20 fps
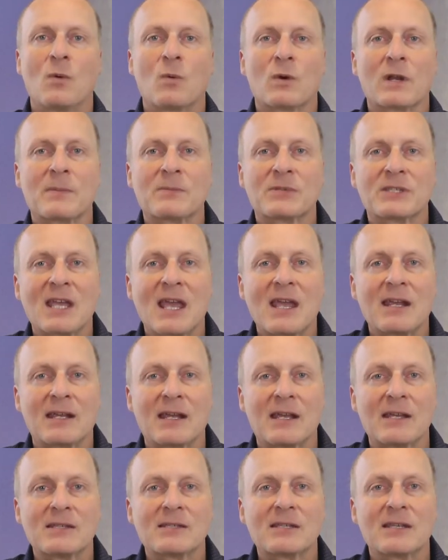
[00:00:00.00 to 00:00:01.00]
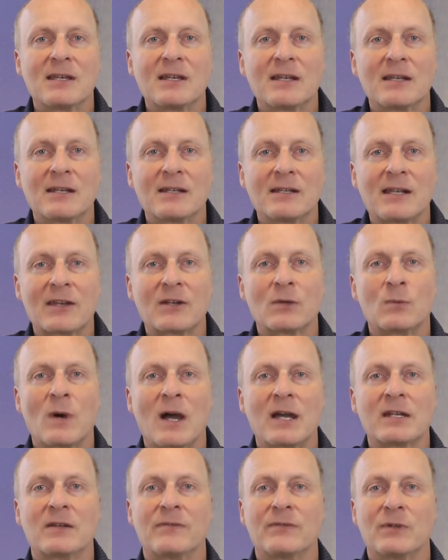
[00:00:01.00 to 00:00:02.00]
What I'm saying is, get a
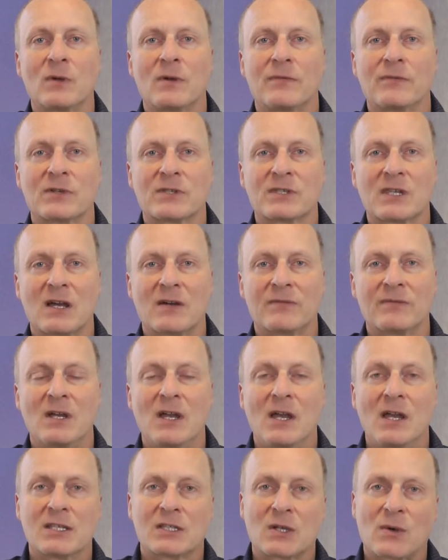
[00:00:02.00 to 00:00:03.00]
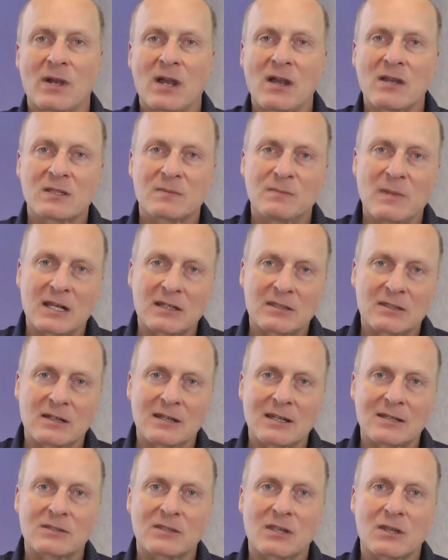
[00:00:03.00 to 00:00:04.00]
wider view of yourself. So I asked Mick
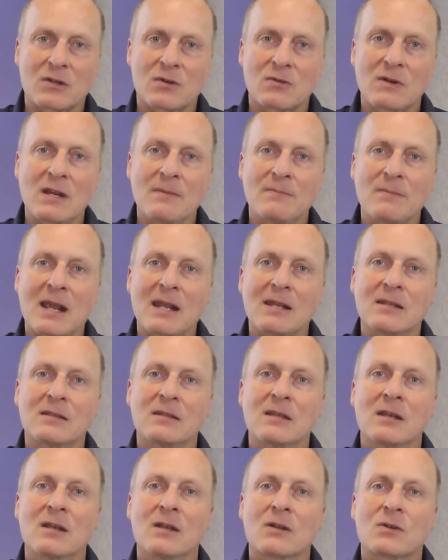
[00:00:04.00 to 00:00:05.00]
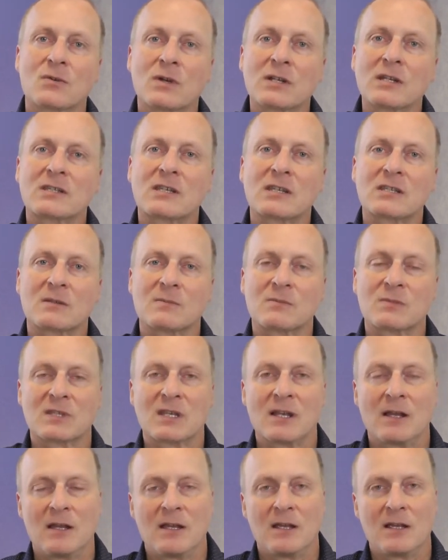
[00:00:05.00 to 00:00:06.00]
to list the 3 main
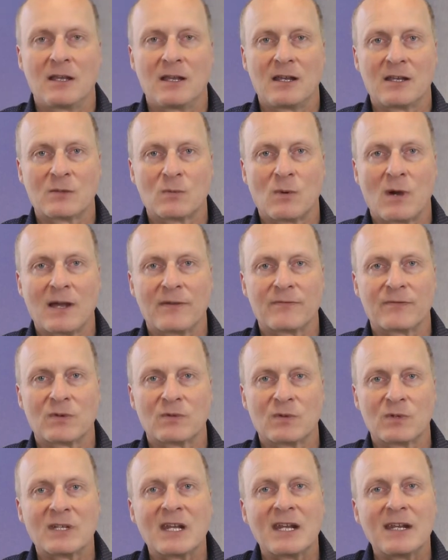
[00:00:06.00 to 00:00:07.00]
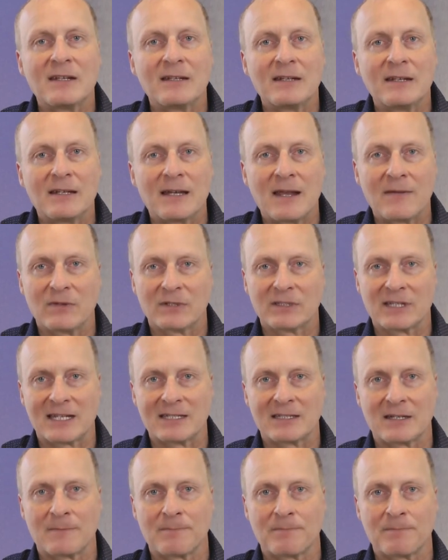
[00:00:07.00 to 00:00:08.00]
criticisms his wife routinely leveled
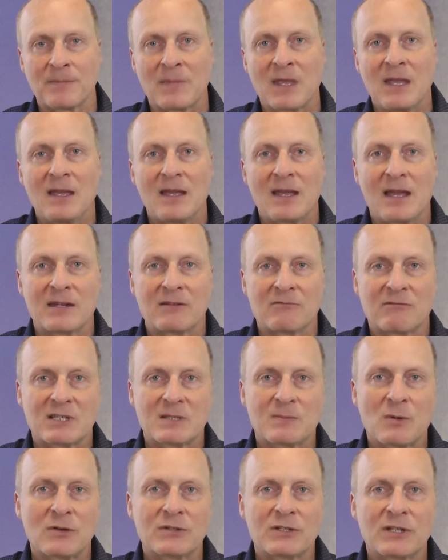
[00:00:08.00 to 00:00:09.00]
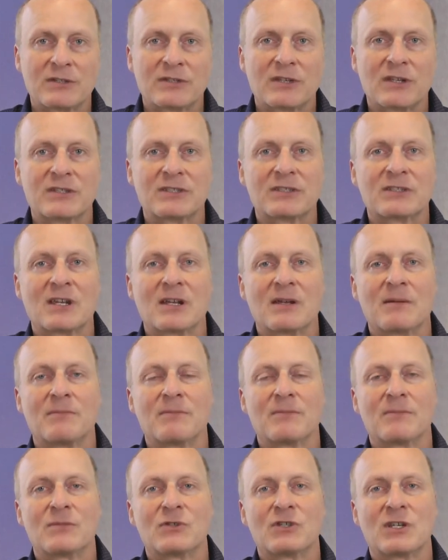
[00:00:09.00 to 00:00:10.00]
at him. And he responded
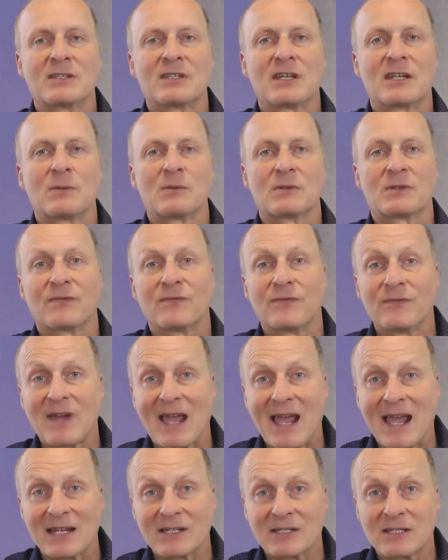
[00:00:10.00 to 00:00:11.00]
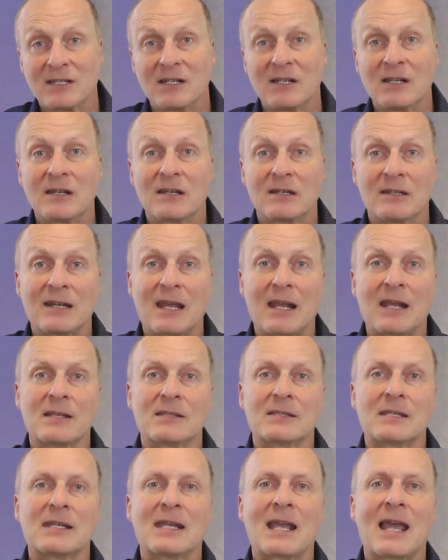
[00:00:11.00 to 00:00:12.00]
that she said he was fat,
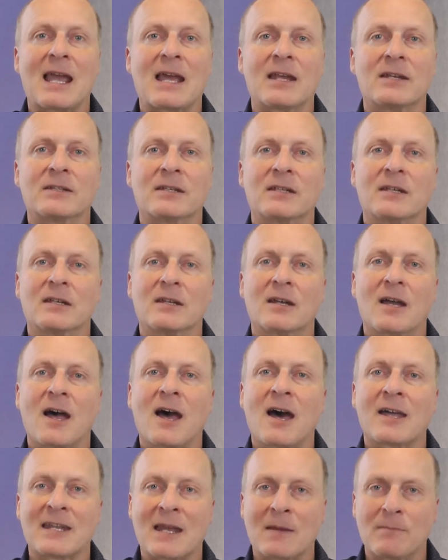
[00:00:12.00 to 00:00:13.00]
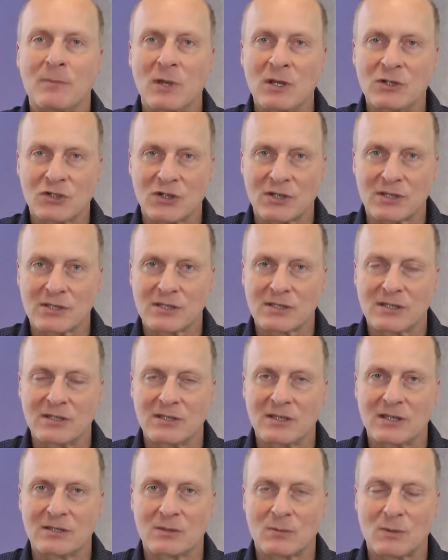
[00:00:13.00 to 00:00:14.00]
lazy and unambitious.
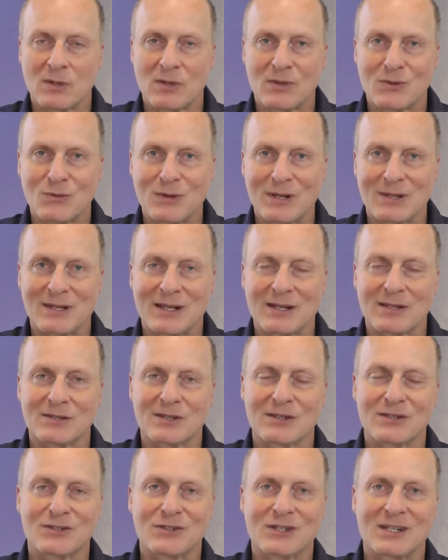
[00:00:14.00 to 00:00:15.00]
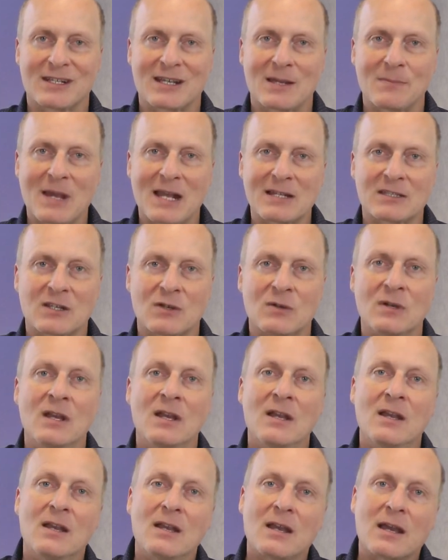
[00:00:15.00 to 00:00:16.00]
These are the 3 things that she came back to.
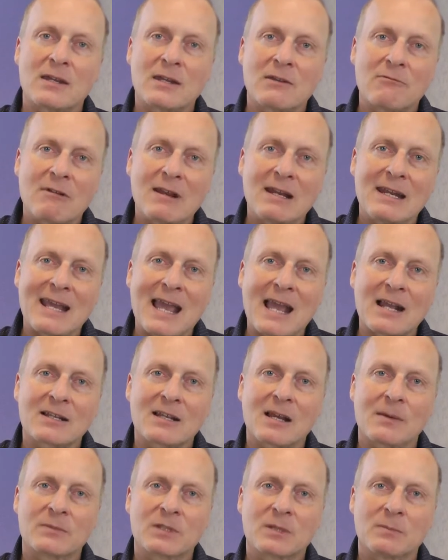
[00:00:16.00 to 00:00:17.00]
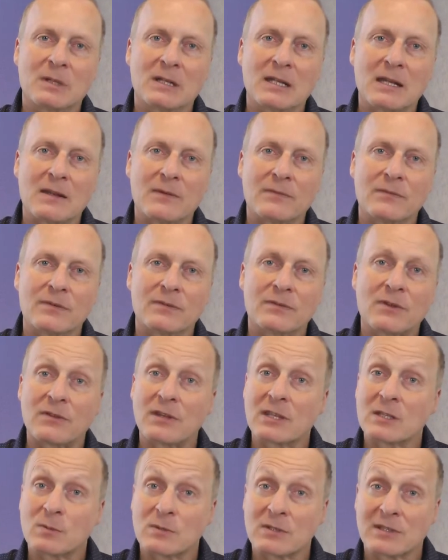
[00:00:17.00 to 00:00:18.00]
And he really had come to believe
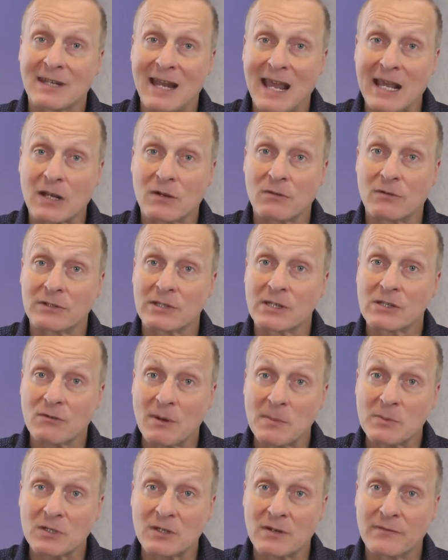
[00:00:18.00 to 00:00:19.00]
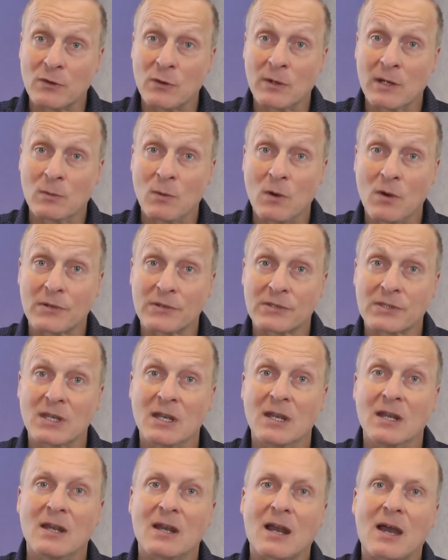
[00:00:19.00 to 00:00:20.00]
that this was an accurate description of who he was.
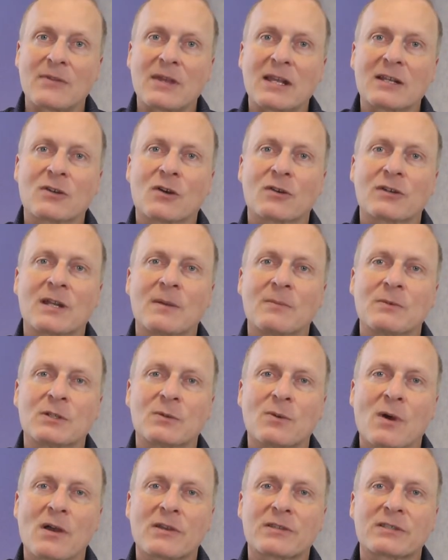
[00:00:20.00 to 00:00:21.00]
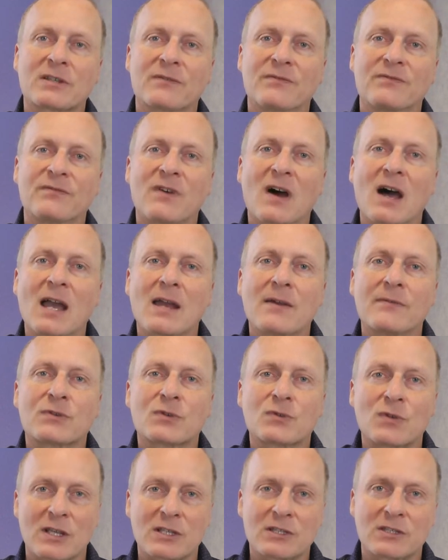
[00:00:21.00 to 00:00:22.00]
I then got him to ask 5
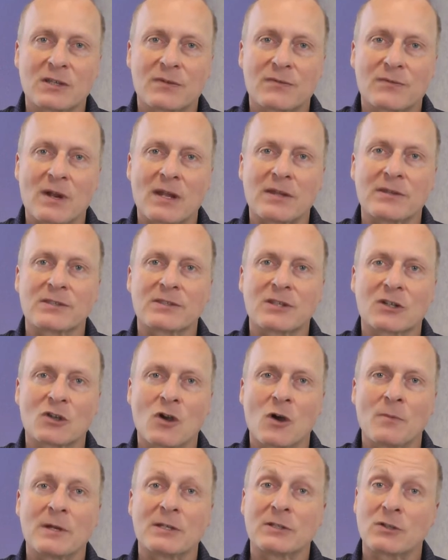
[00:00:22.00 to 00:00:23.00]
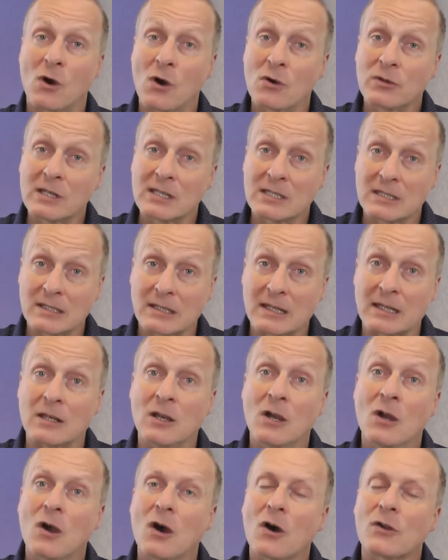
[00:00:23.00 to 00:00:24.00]
trusted friends to comment
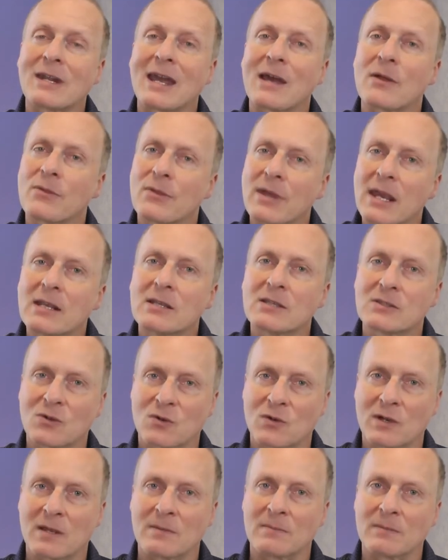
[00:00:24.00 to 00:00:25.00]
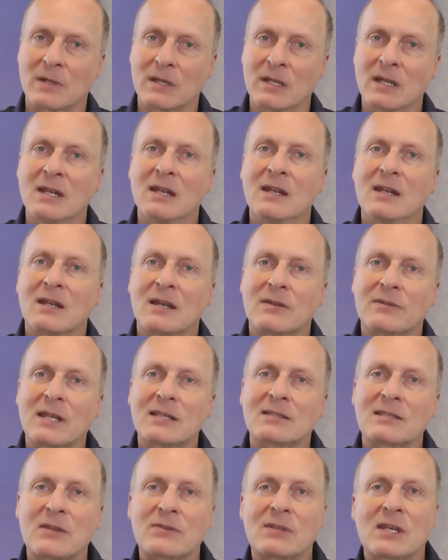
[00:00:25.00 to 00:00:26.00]
honestly on how they saw him. And
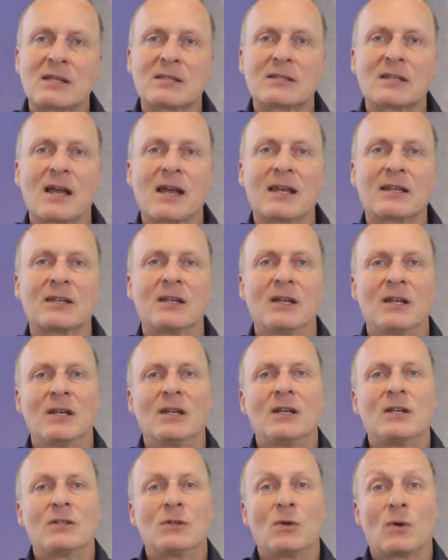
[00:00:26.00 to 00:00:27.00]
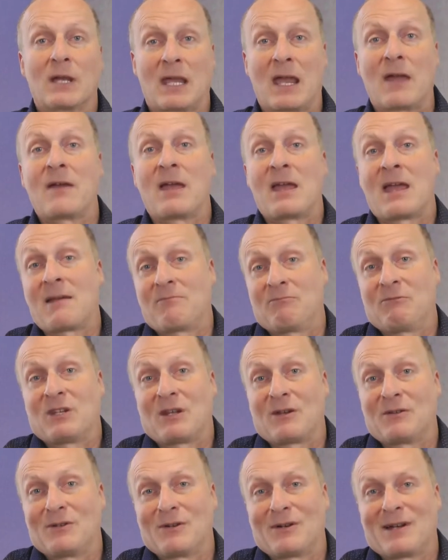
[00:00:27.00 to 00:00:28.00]
they said things like, you're
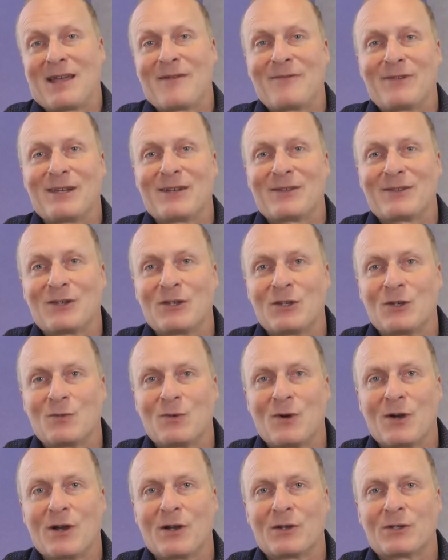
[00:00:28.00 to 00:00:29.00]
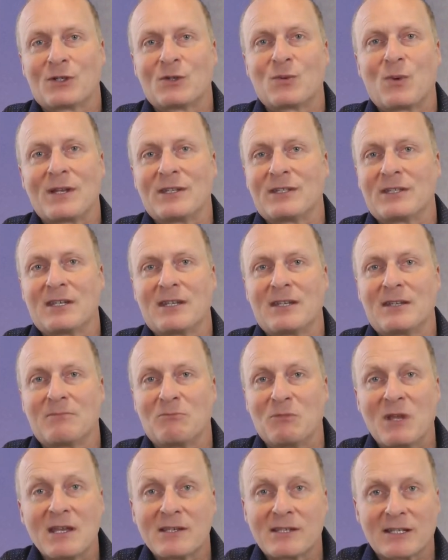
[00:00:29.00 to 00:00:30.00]
heavier than you were
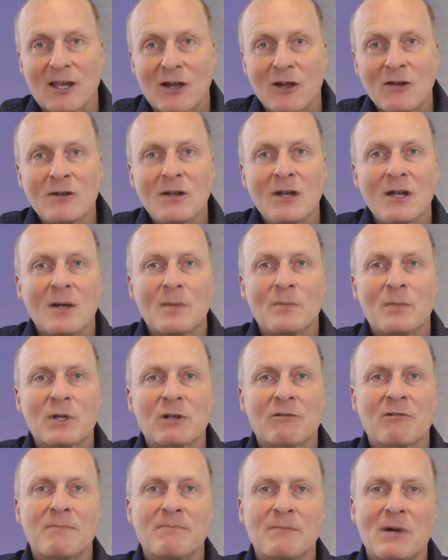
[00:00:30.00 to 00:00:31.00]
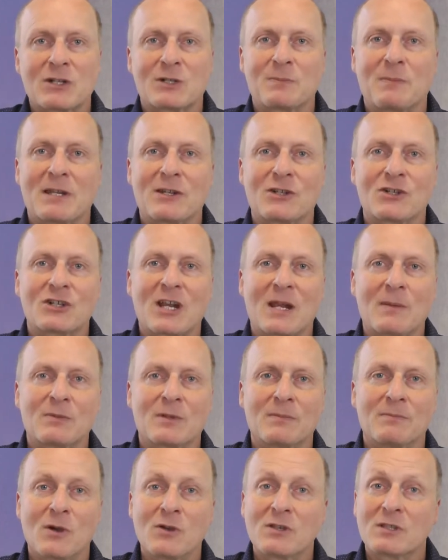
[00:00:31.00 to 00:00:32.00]
20 years ago, but you're in much better shape
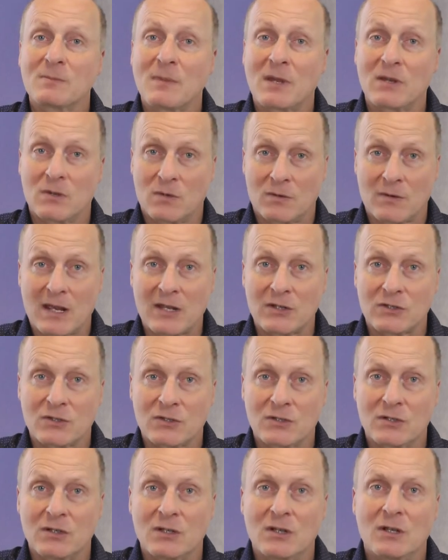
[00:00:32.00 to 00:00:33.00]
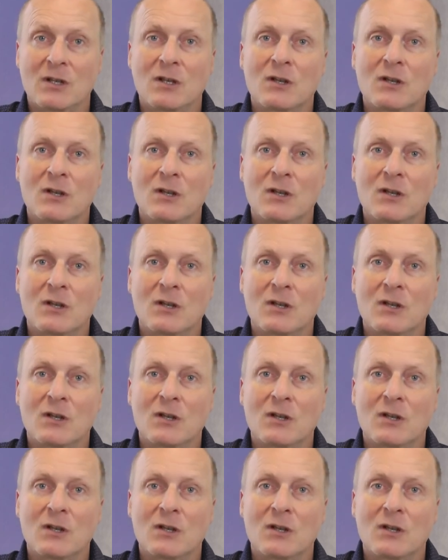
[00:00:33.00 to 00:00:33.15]
than most men your age.